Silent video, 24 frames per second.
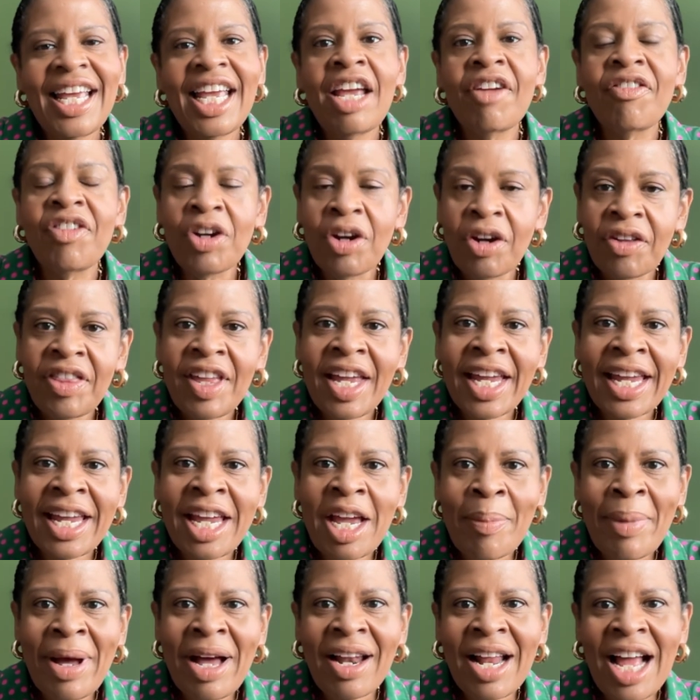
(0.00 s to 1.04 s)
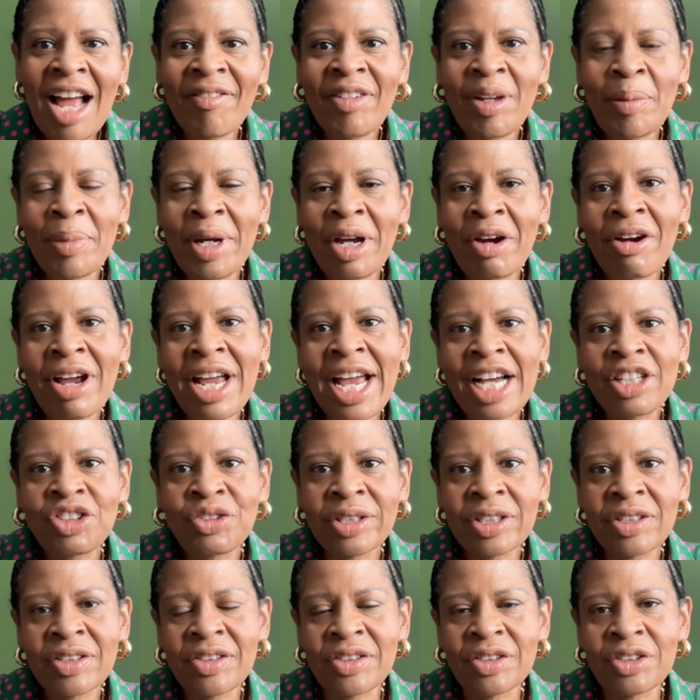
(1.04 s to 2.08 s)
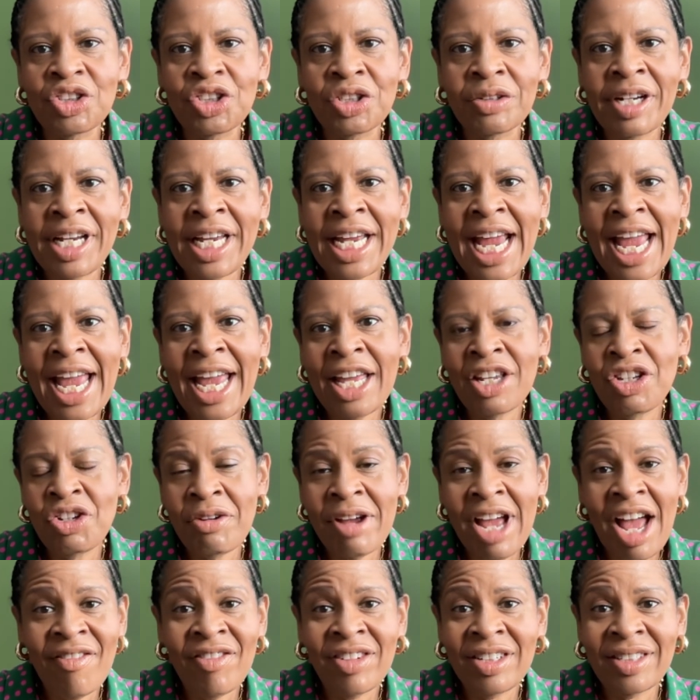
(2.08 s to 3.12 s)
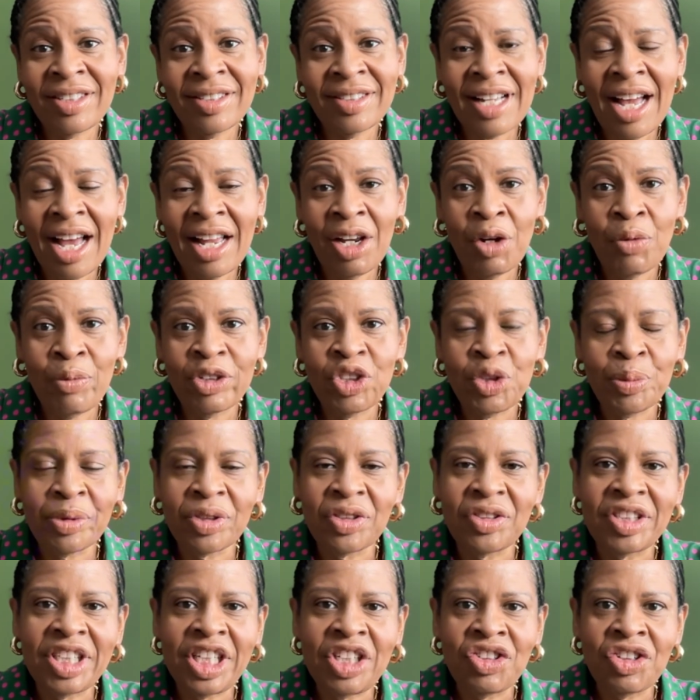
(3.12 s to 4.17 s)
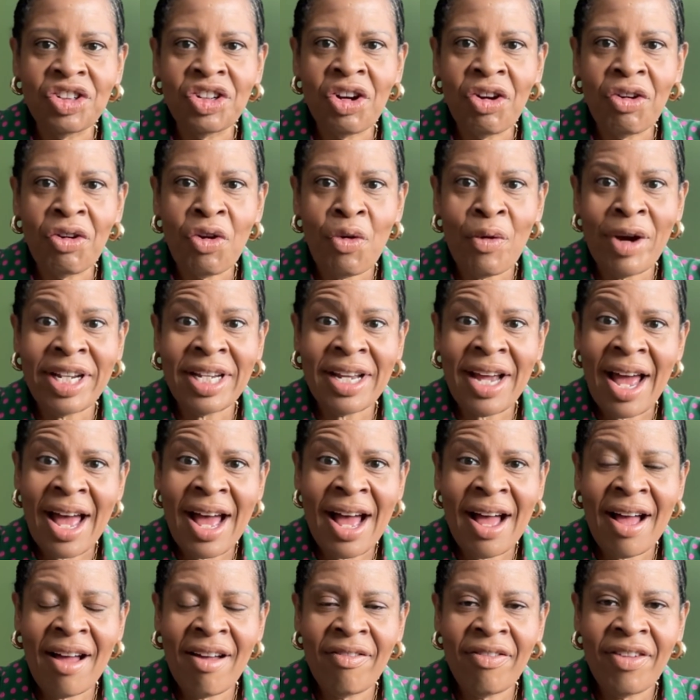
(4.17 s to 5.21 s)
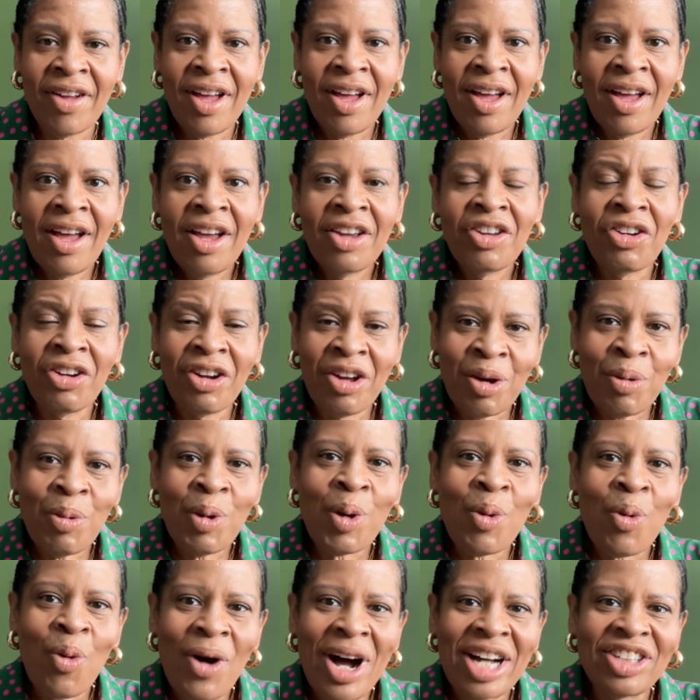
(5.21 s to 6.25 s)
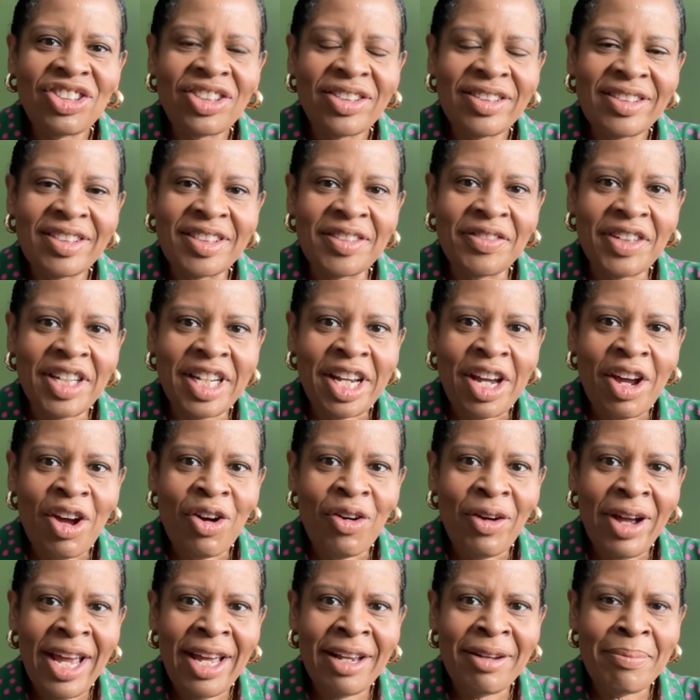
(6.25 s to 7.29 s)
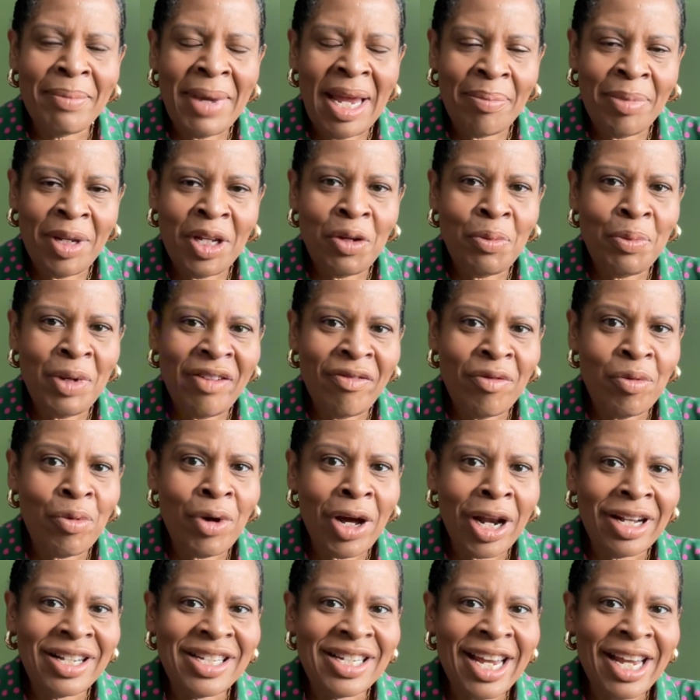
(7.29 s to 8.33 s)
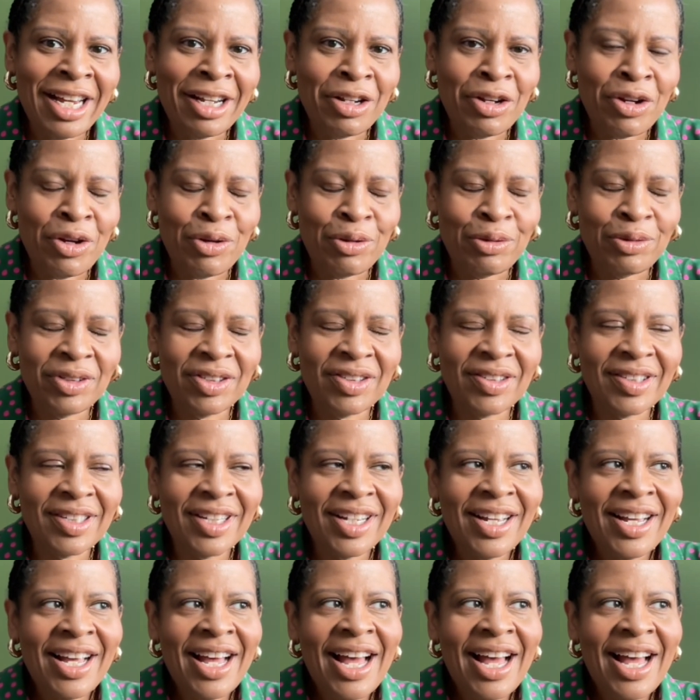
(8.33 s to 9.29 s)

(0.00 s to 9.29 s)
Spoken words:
If you're thinking about having bariatric surgery and you haven't decided which procedure you're going to have, you're going to want to watch this video and maybe you even want to take notes.